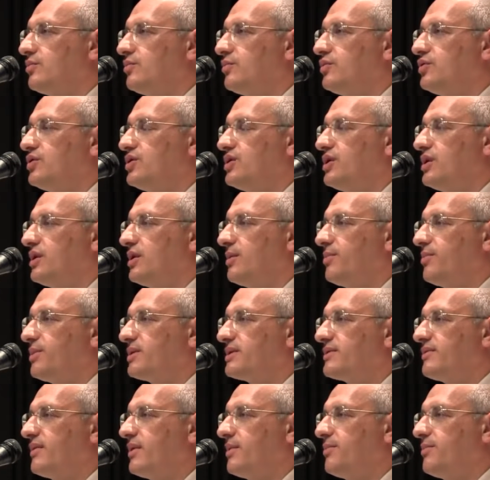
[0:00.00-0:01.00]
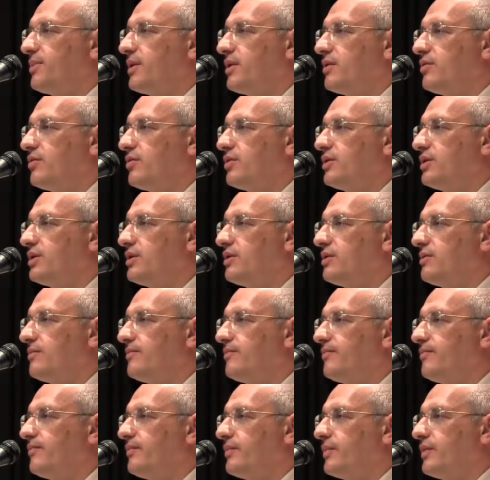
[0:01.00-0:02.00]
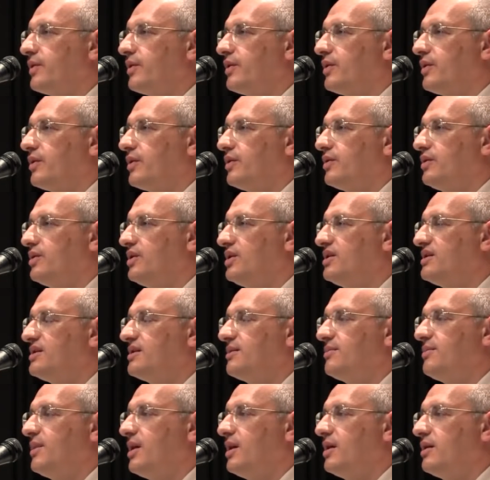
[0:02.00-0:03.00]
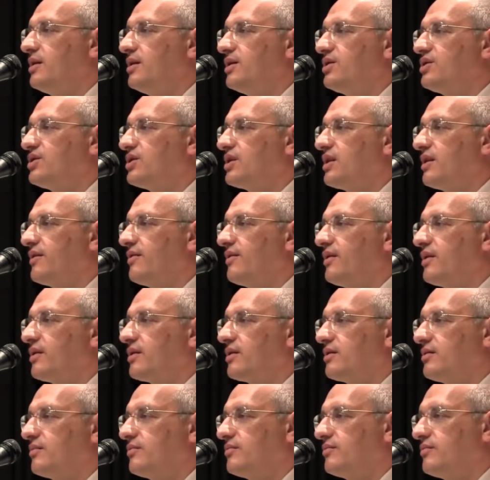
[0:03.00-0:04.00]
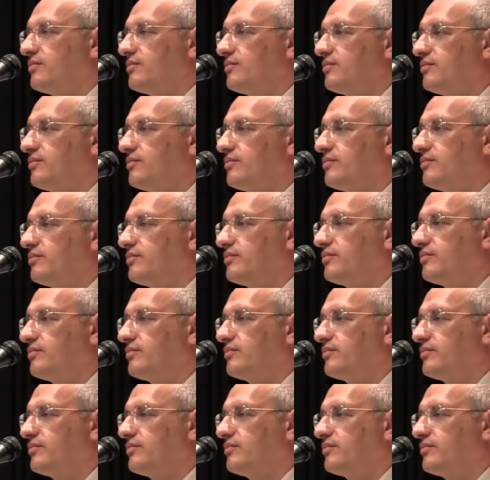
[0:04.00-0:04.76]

Men are naturally not meant for family.